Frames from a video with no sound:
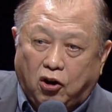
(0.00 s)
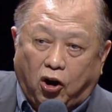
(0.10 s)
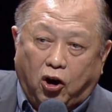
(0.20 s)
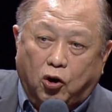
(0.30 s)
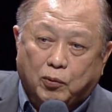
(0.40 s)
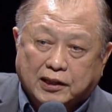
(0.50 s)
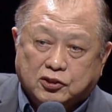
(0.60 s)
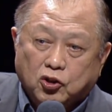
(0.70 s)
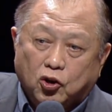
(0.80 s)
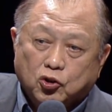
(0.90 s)

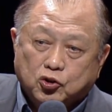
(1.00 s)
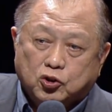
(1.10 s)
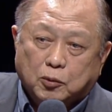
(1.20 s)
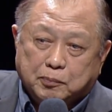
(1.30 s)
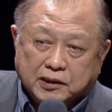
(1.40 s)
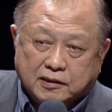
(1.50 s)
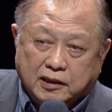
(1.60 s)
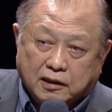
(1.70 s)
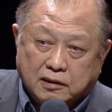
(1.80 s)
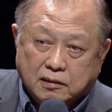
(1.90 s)
always
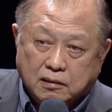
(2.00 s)
supersede